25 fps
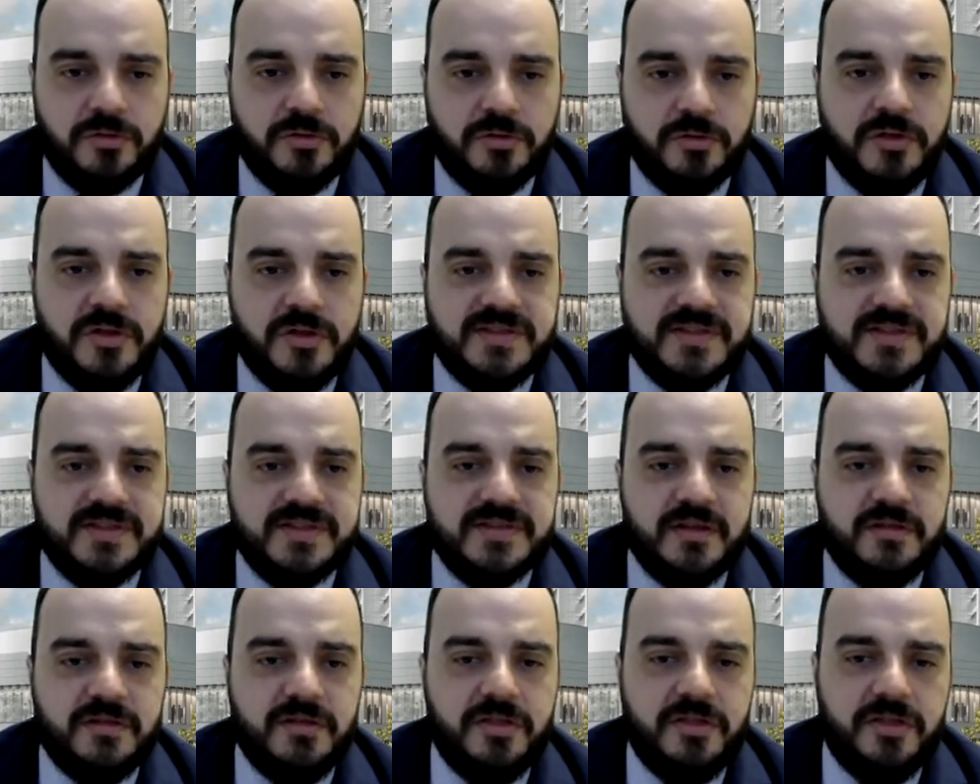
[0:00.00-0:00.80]
this
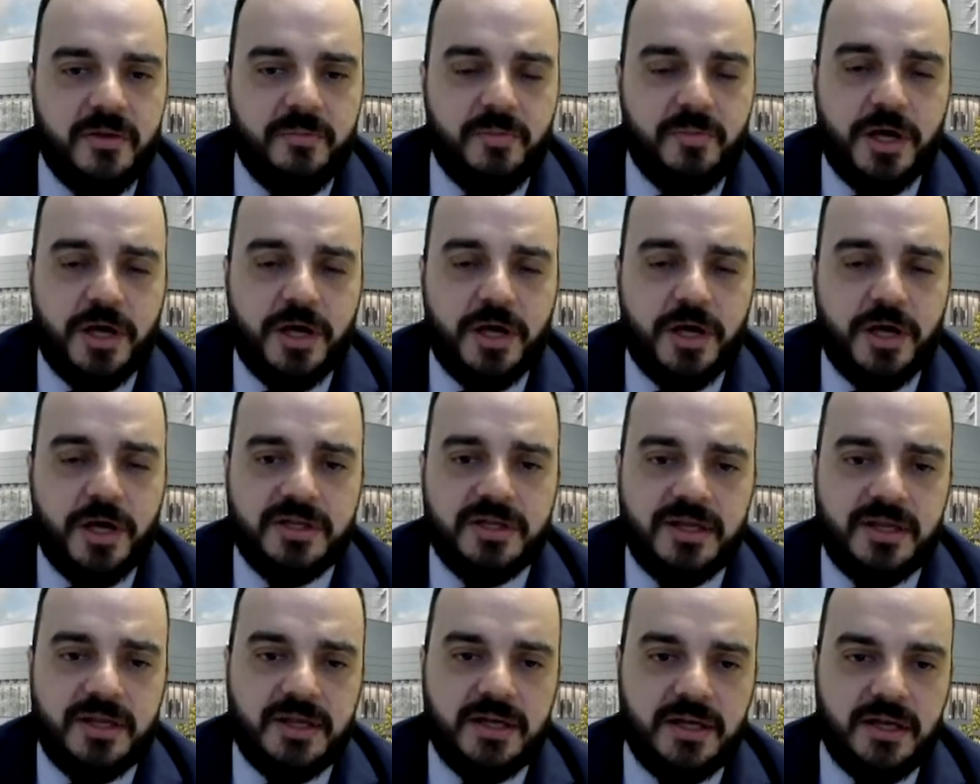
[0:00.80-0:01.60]
is the
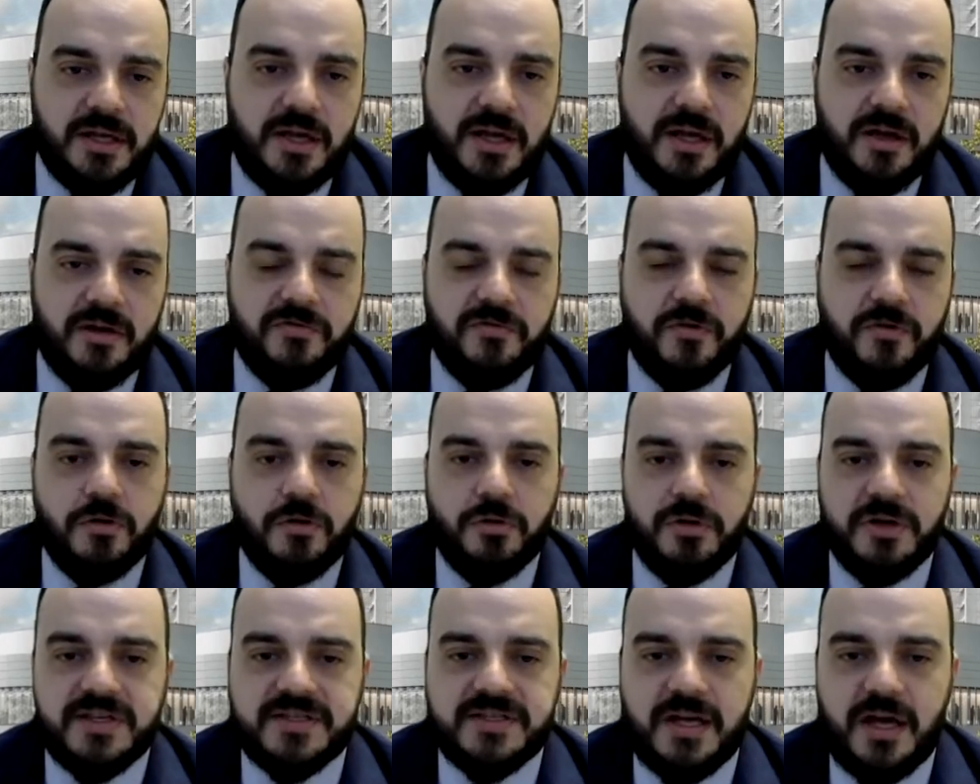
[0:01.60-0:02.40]
patient 4
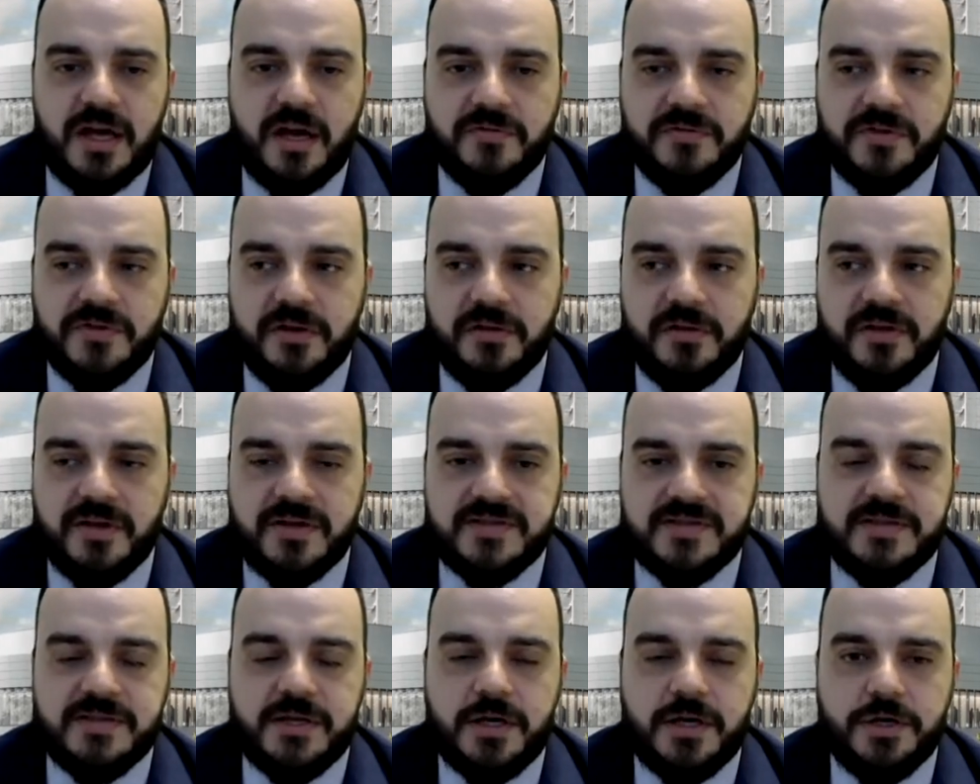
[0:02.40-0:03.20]
weeks after the
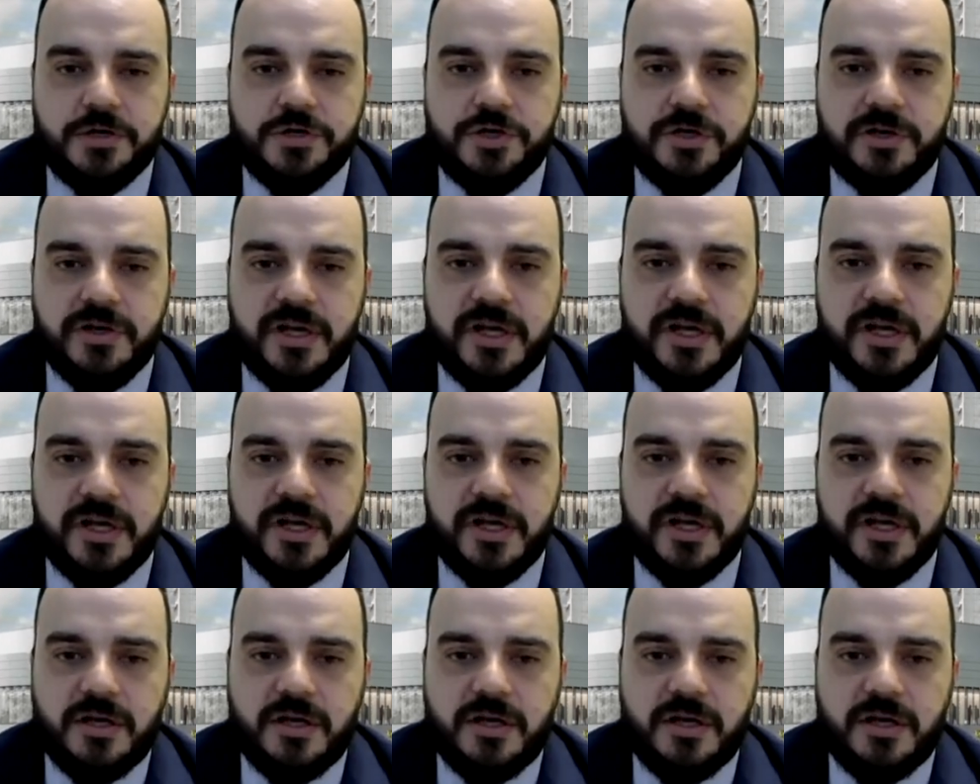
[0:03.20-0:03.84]
surgery.